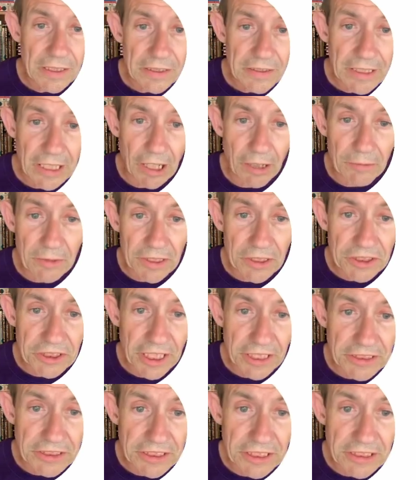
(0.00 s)
Now I'm going to
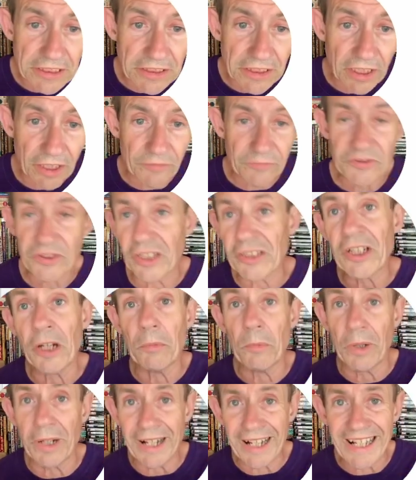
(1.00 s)
change these. Obviously I
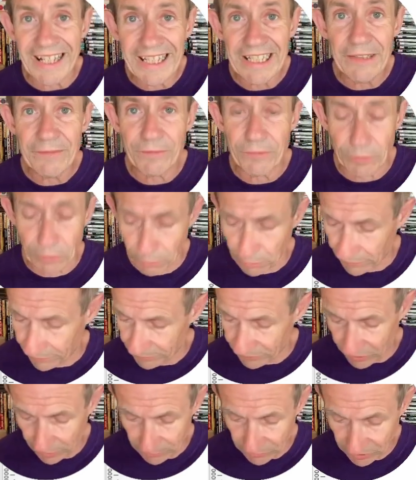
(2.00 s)
don't want A for all of
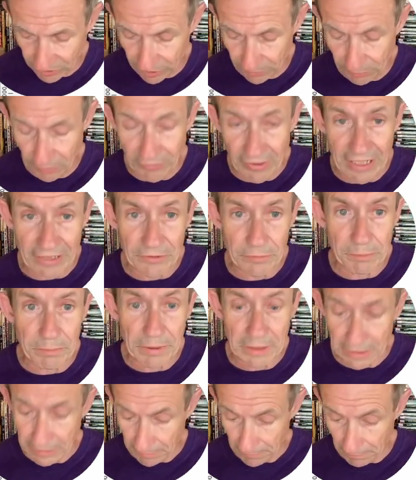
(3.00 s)
them, so I'm just going to put that to
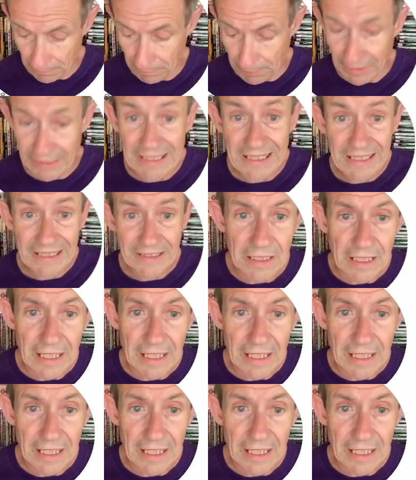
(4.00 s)
B, B,